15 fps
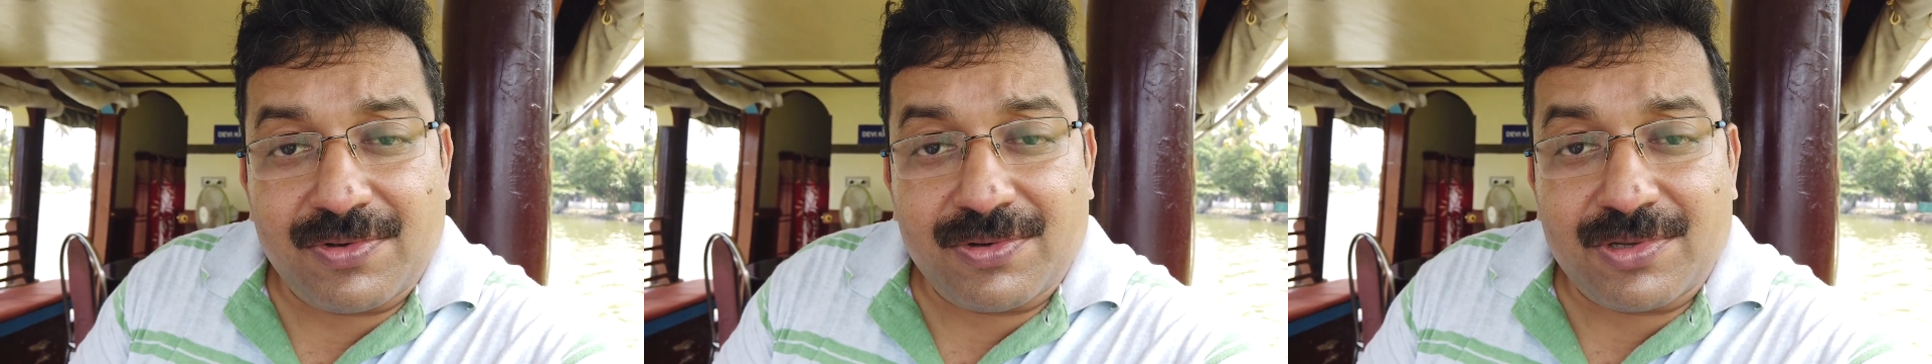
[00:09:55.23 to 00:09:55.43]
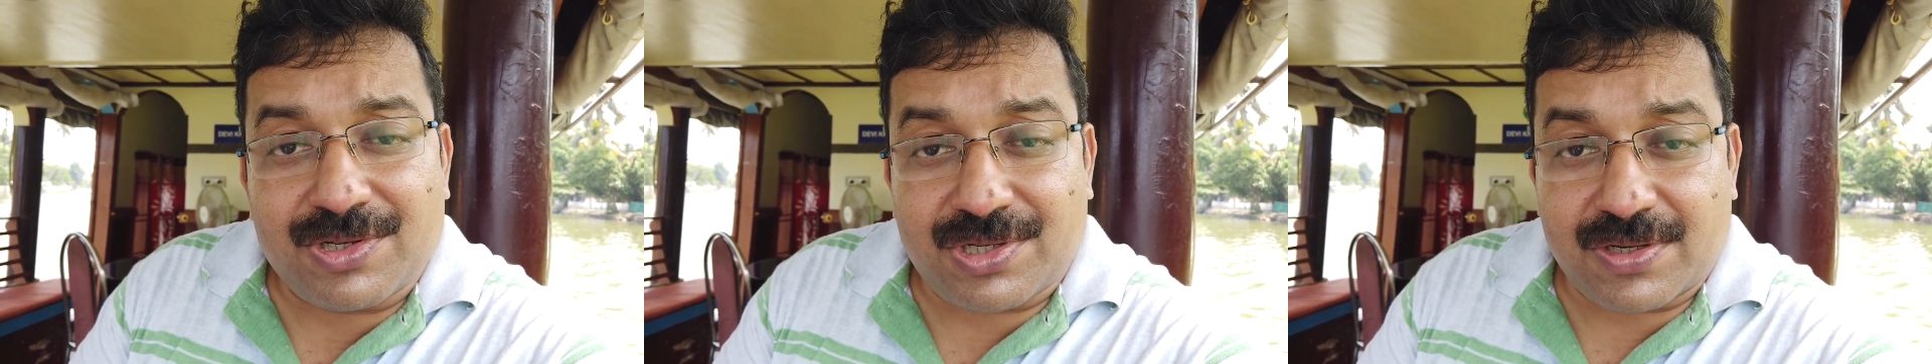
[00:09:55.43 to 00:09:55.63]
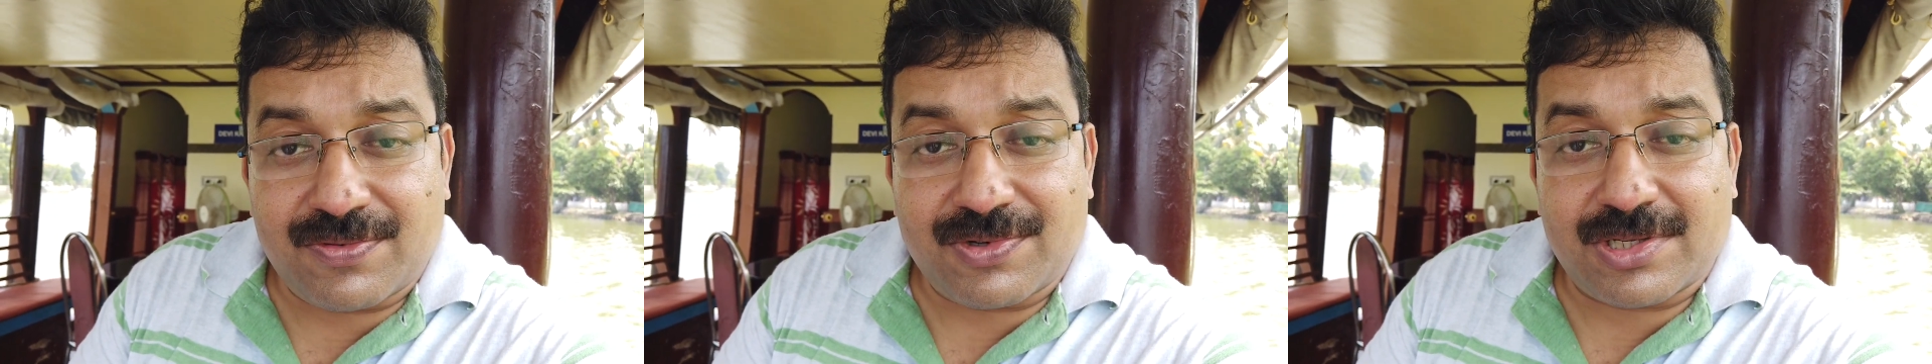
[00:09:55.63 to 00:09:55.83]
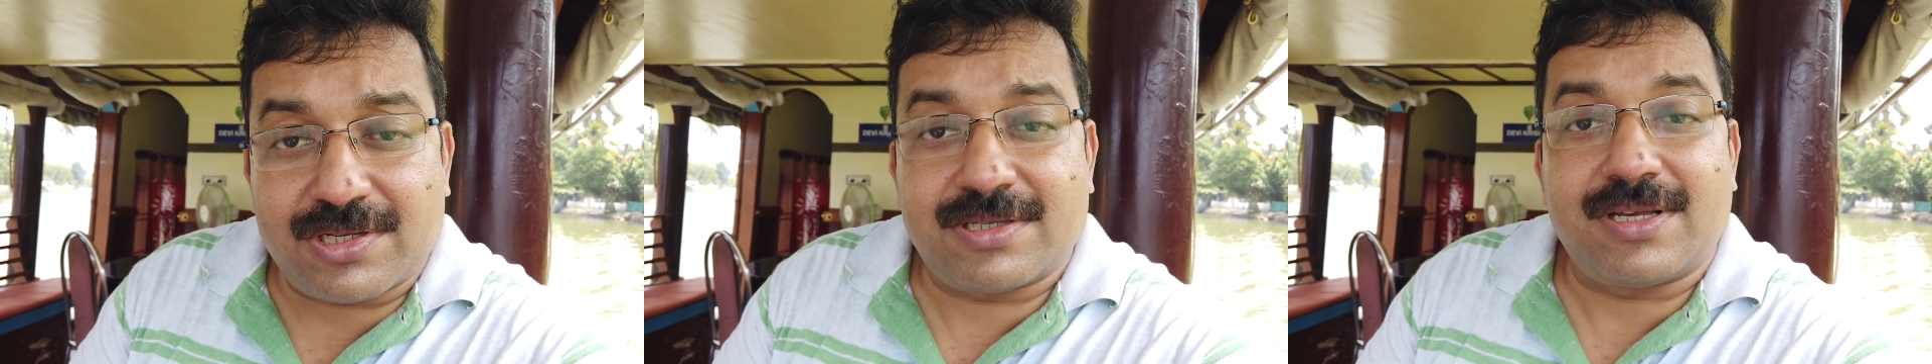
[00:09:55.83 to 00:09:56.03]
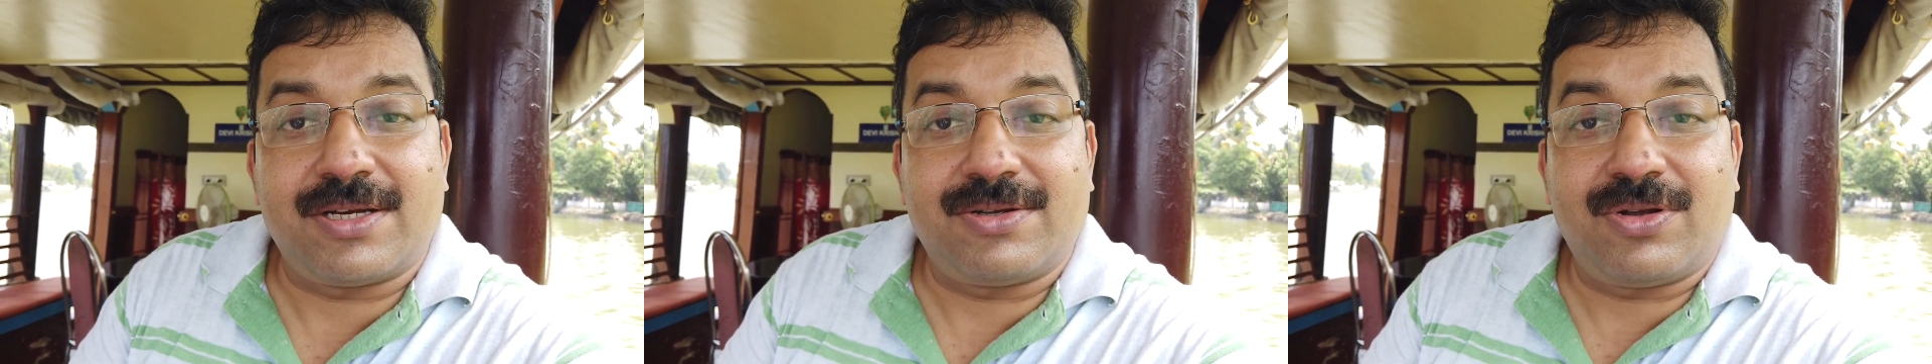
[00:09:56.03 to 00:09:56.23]
you the
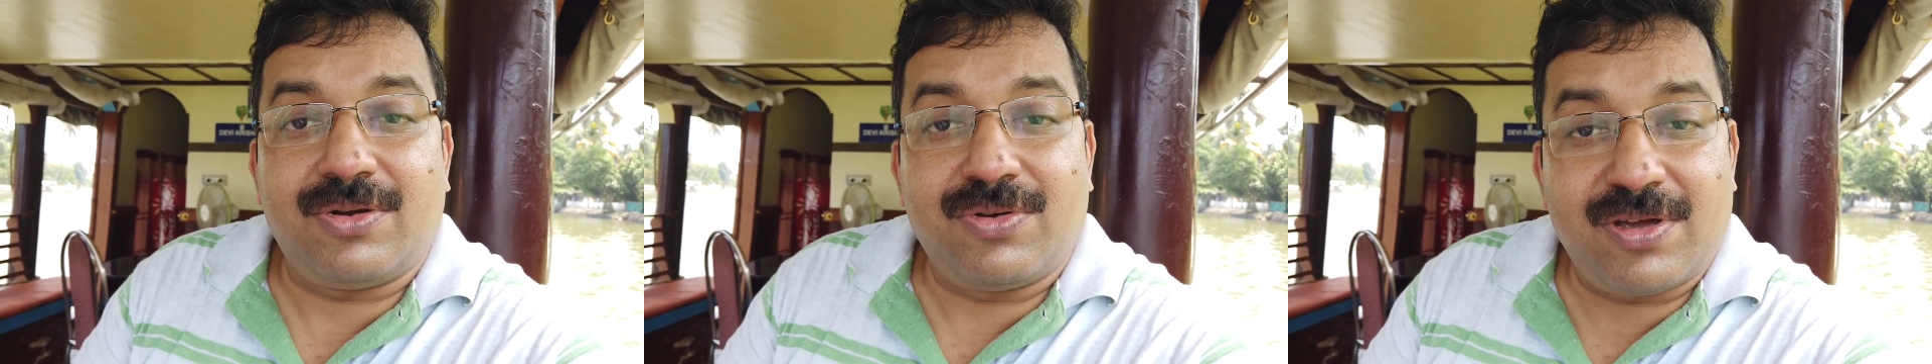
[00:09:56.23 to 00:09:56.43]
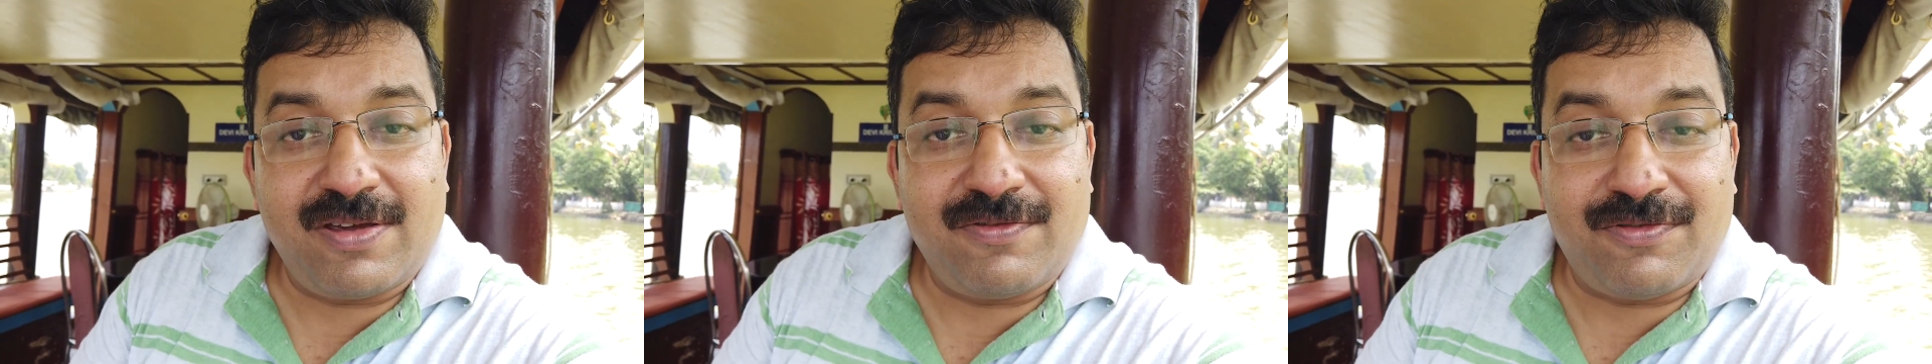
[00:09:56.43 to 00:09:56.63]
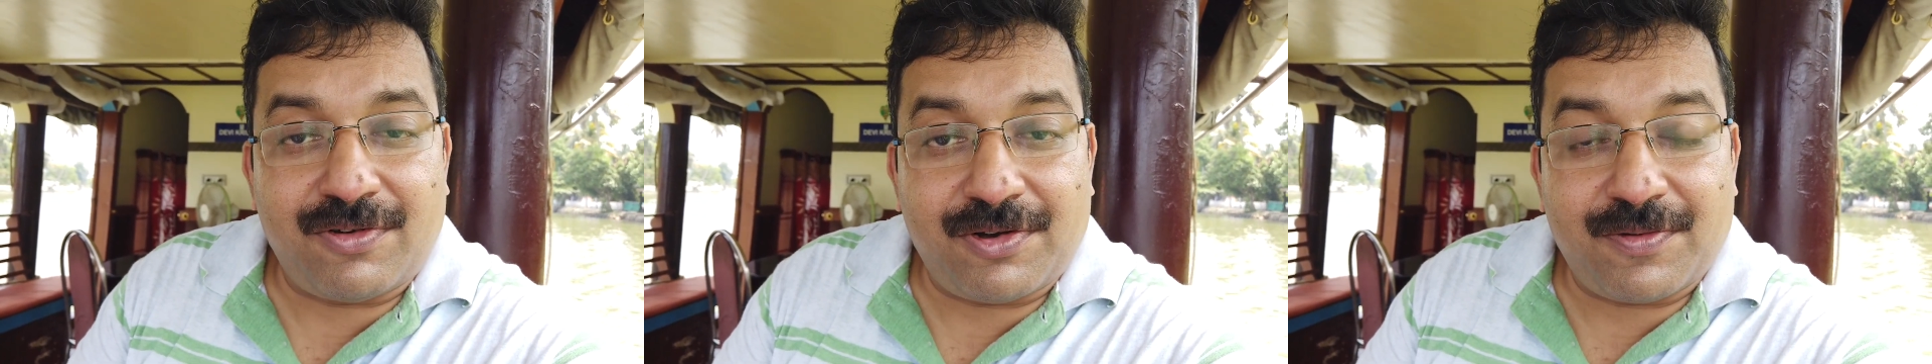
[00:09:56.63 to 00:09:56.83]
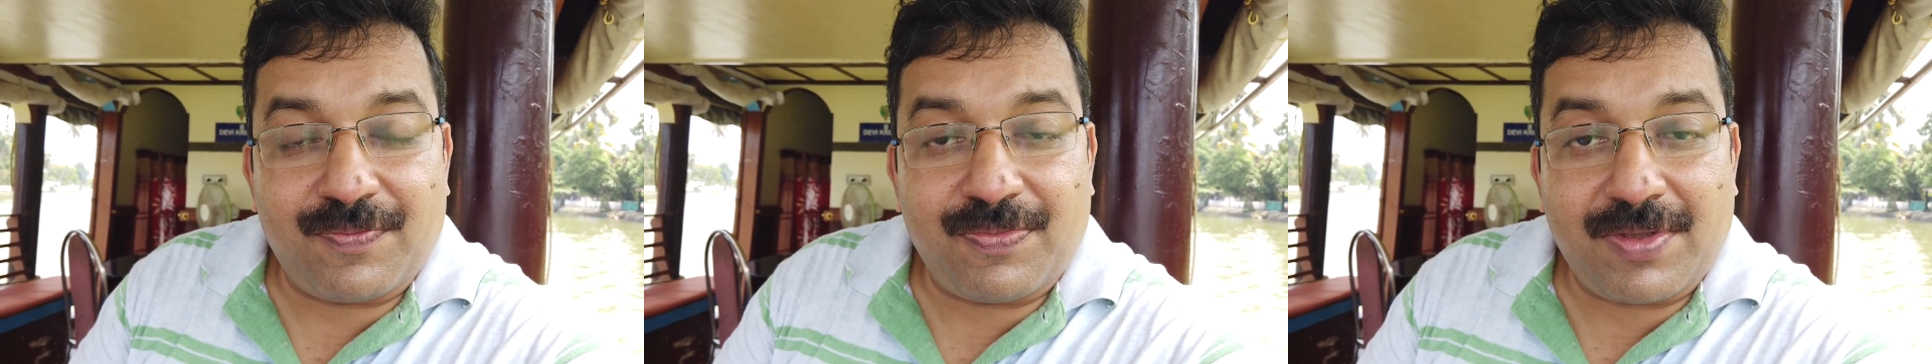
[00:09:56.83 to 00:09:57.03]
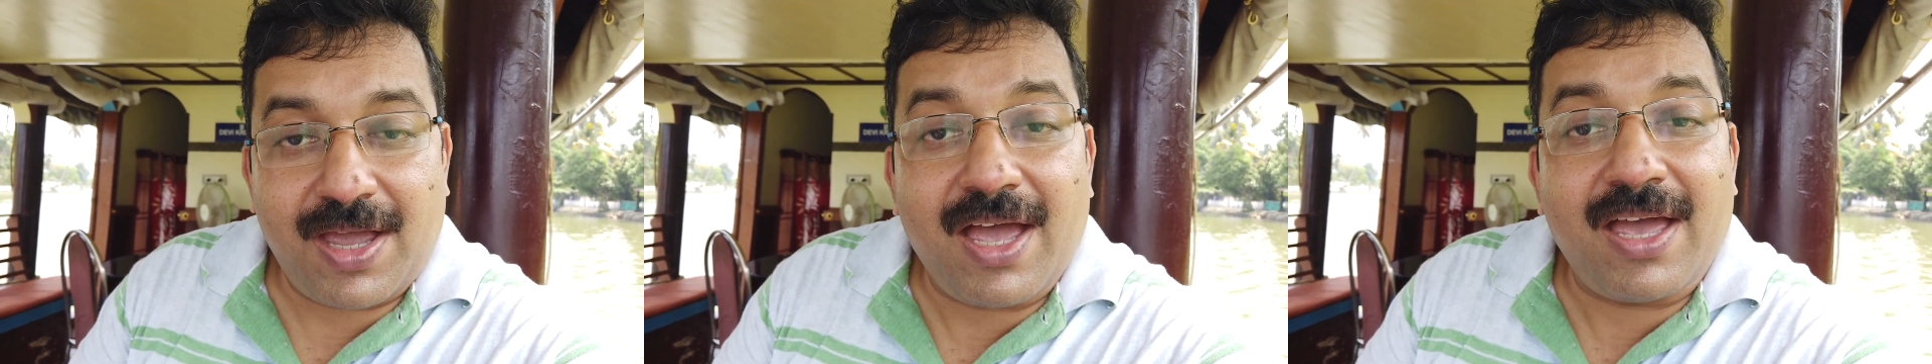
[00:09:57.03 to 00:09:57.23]
services that you're looking for
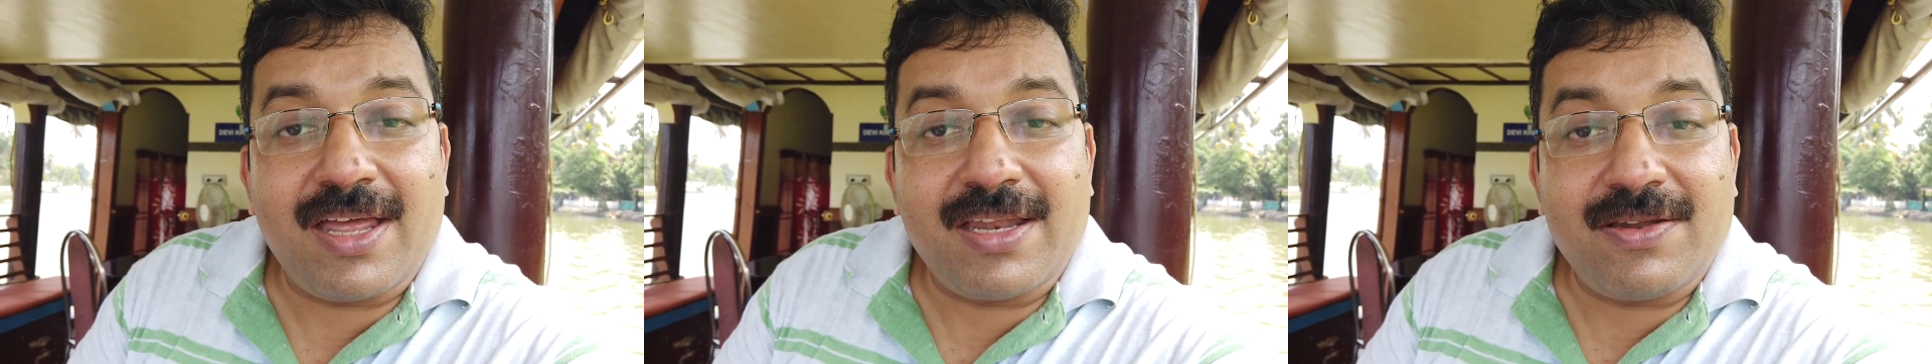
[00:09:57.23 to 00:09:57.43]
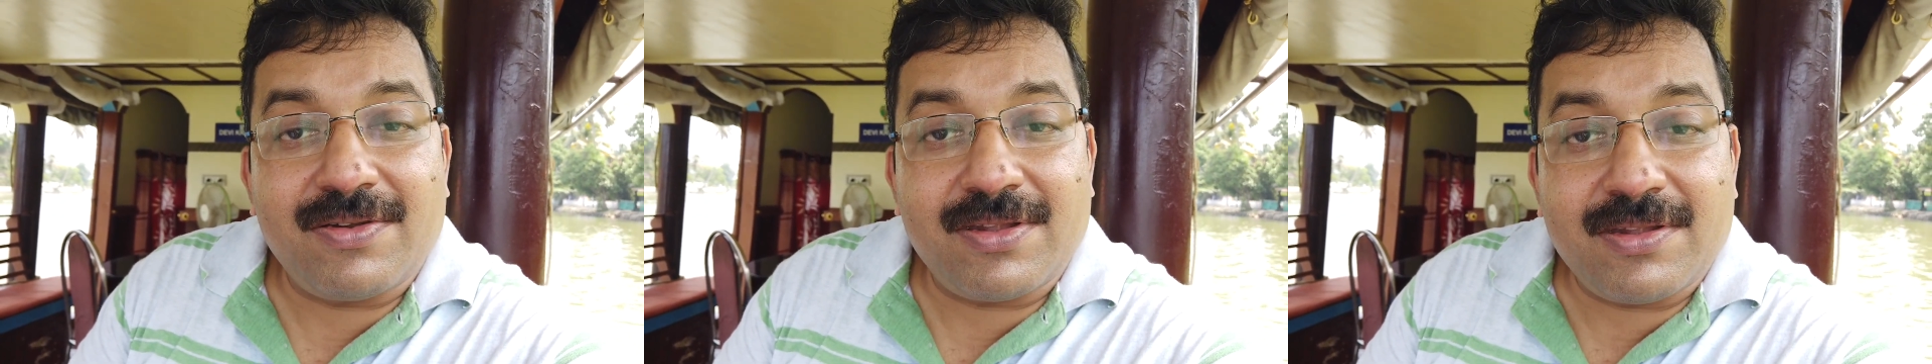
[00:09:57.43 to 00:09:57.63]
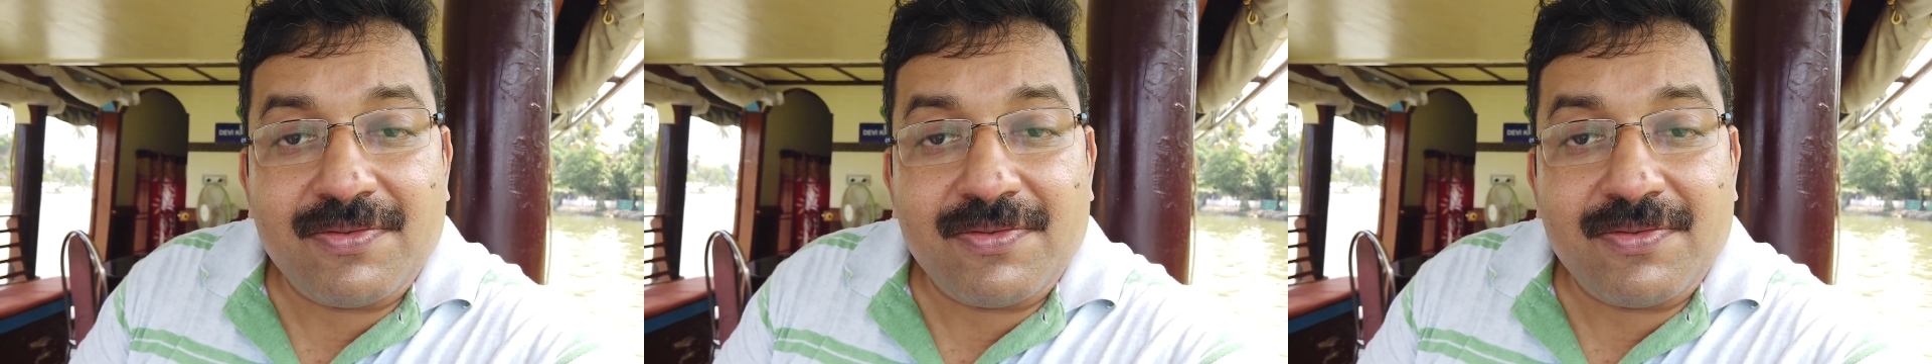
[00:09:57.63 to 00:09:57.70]
and